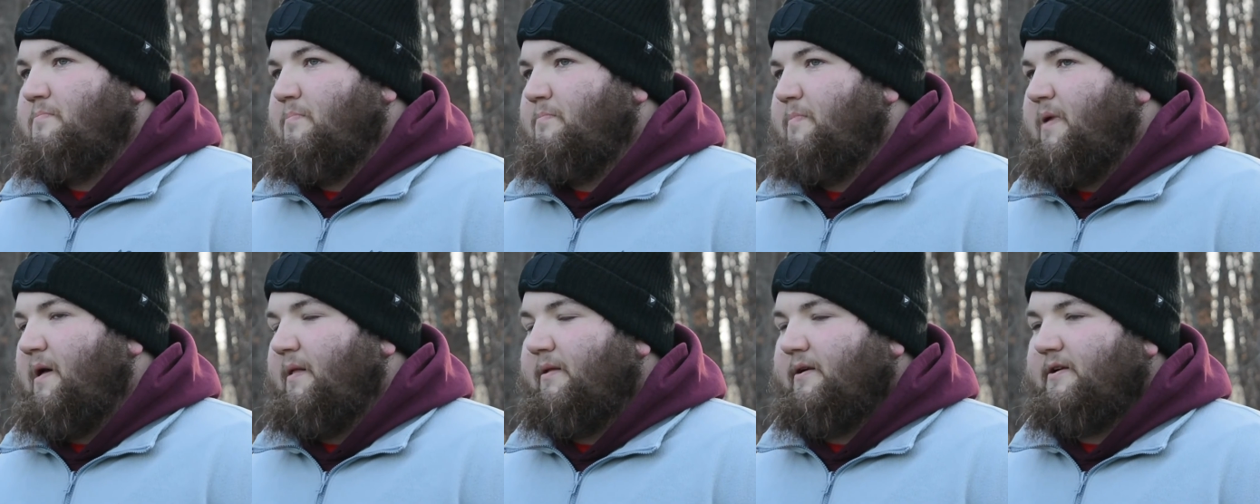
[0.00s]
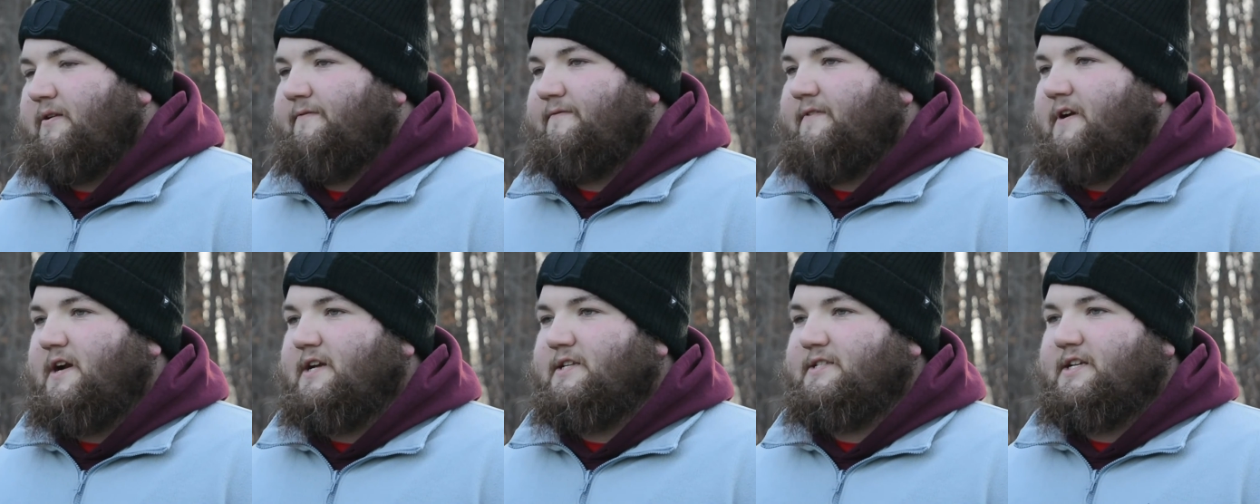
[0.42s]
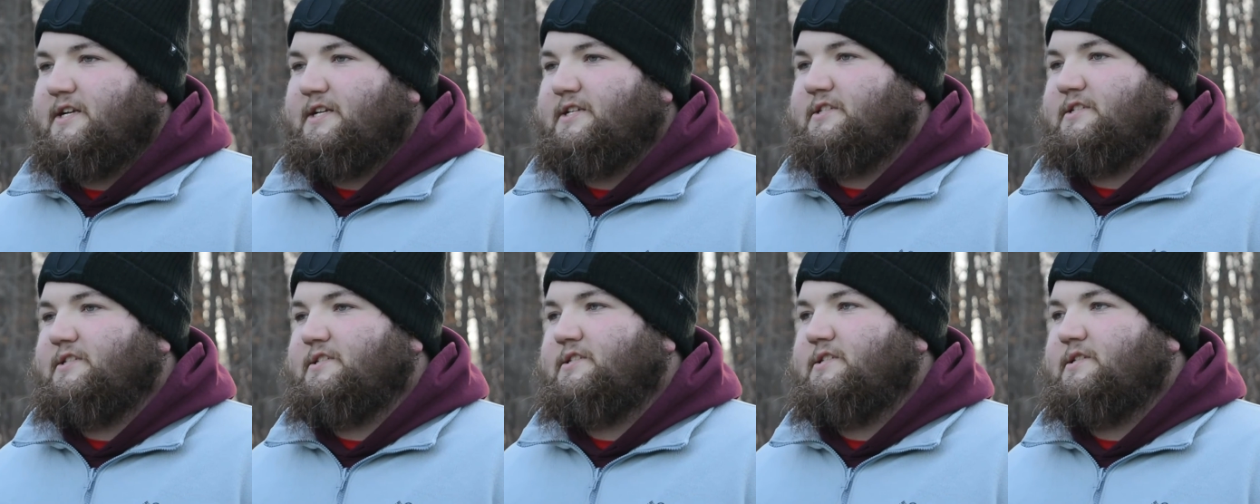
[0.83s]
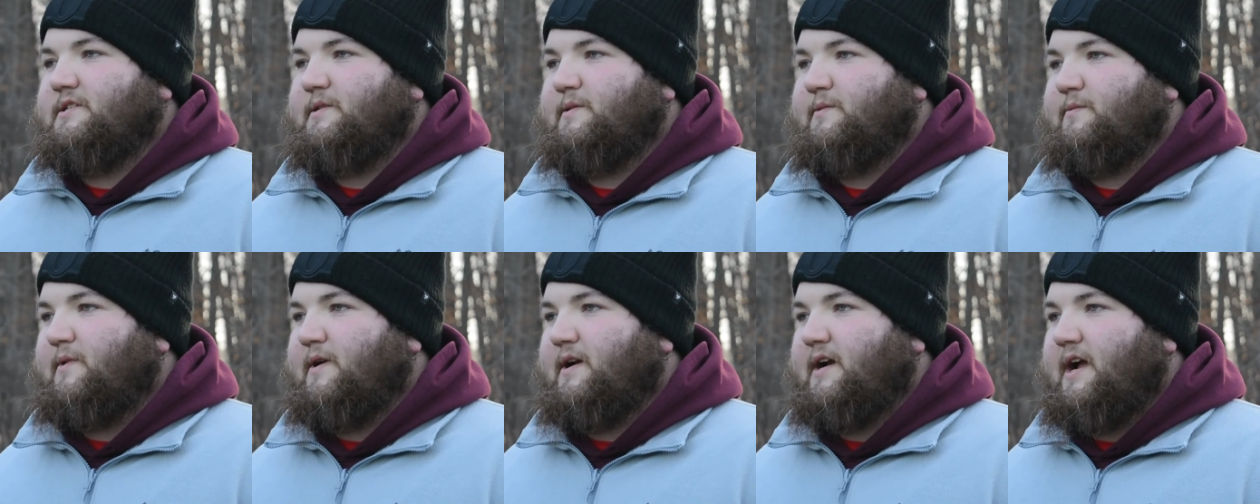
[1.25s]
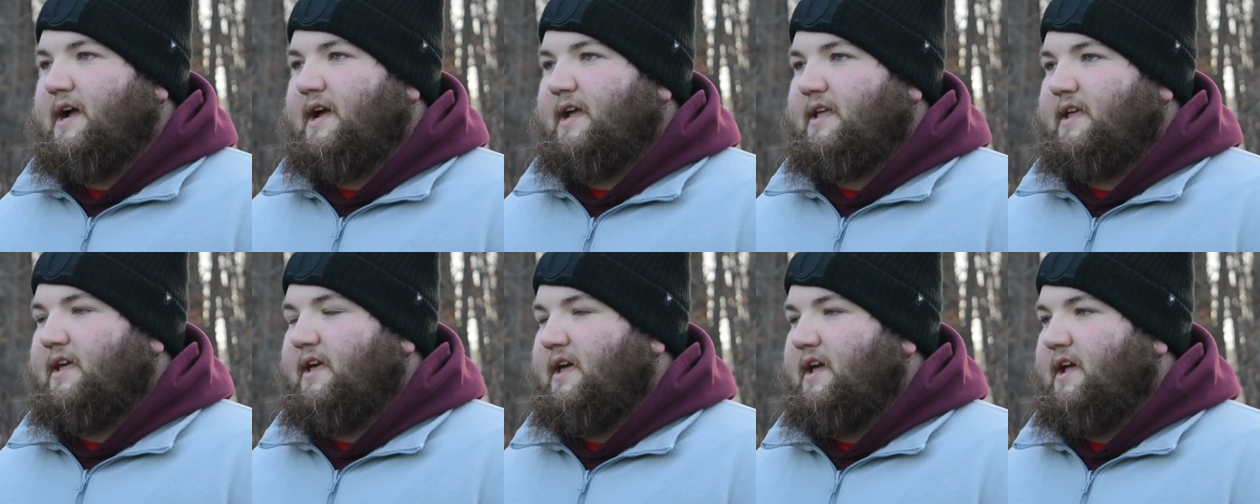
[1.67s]
public affairs agency where I
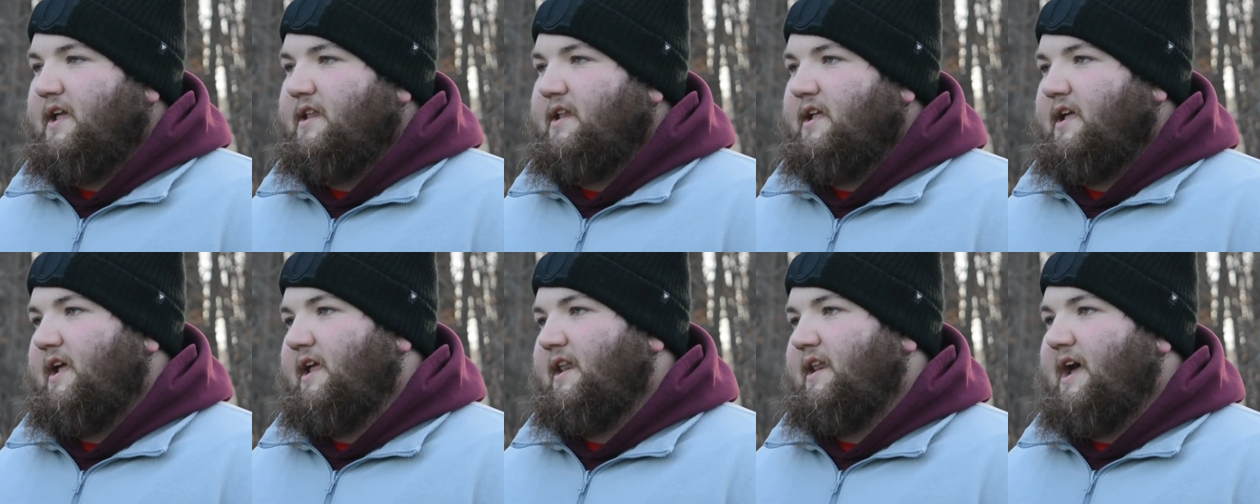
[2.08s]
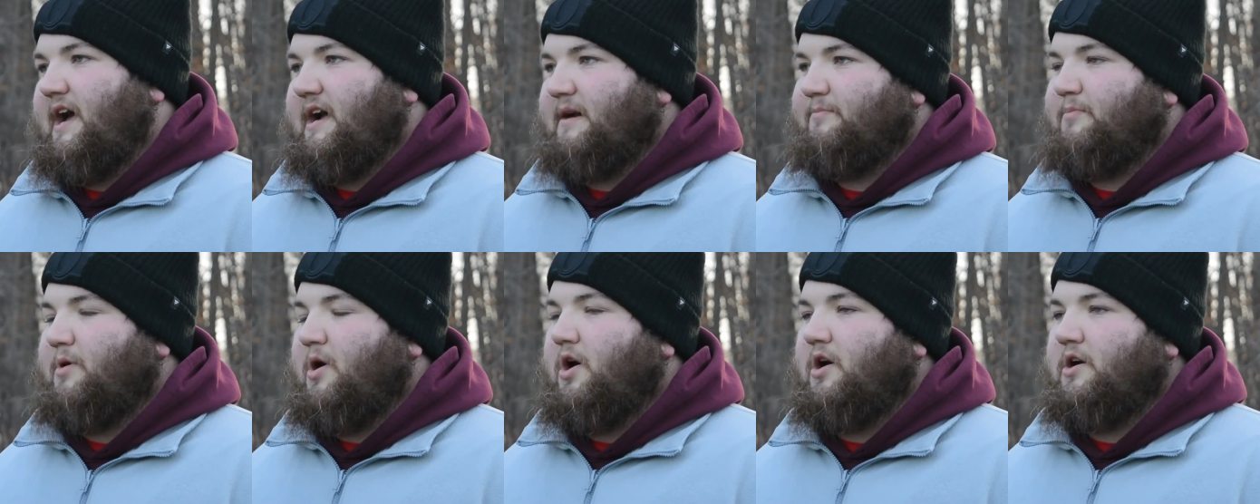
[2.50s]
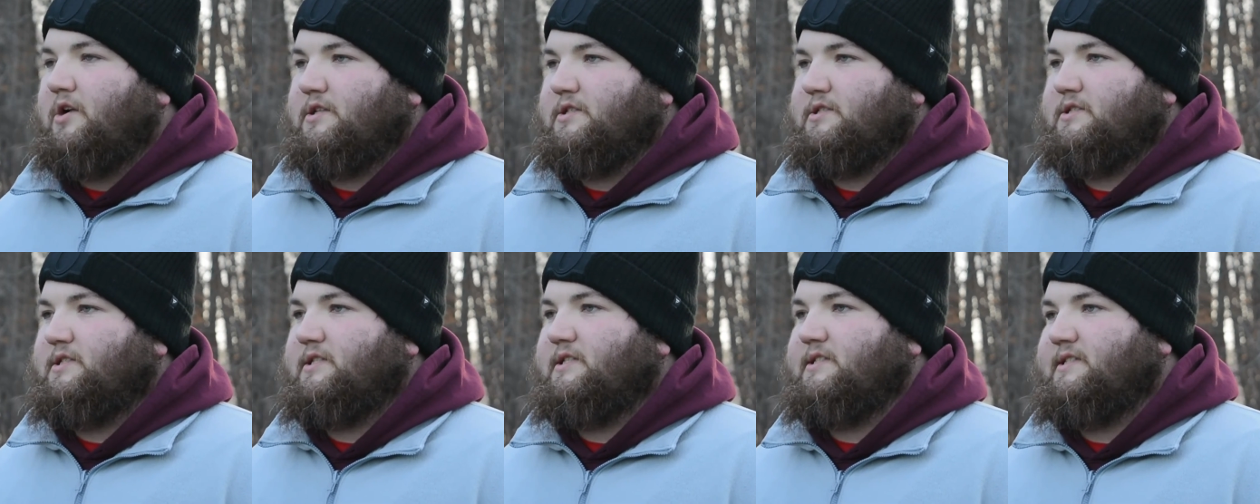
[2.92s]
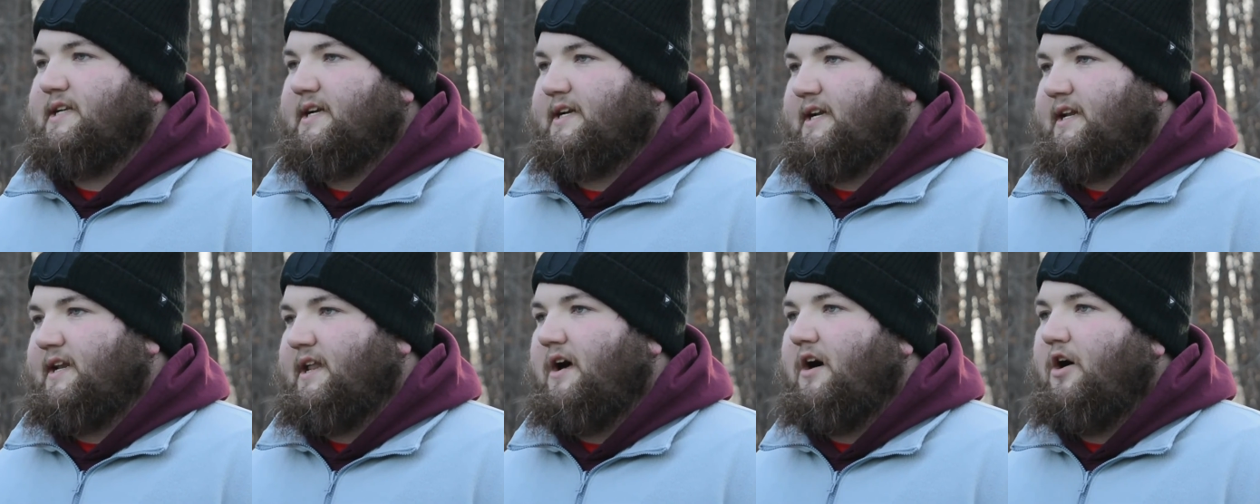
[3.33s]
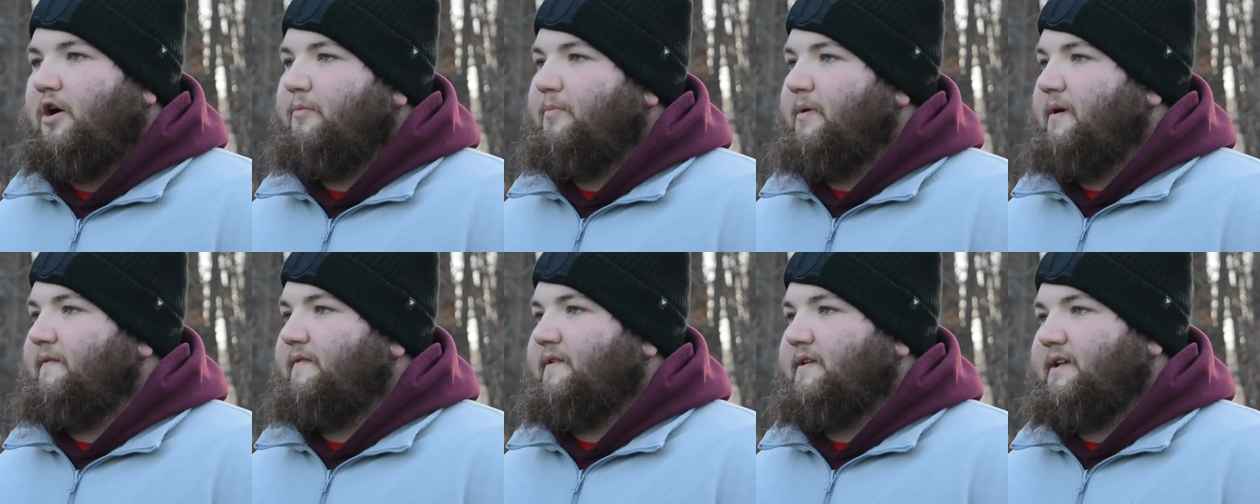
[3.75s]
can enact policies that can
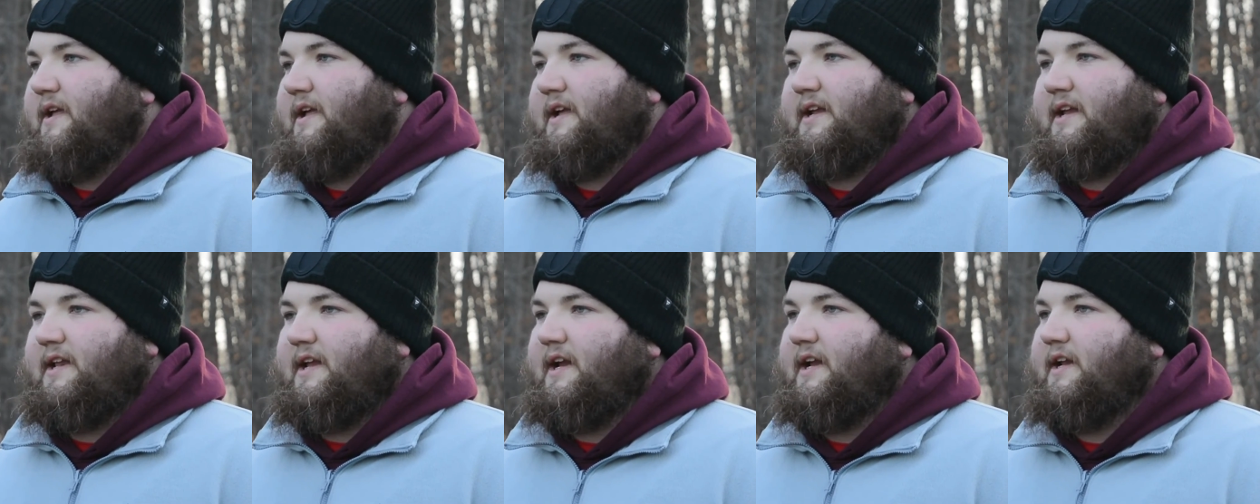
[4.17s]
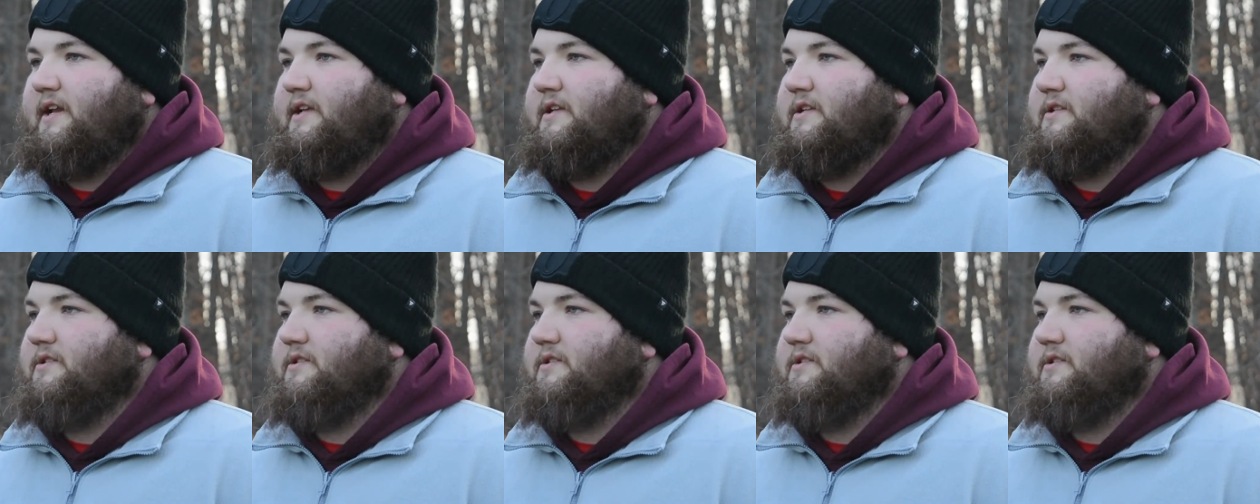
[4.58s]
help everyday Canadians.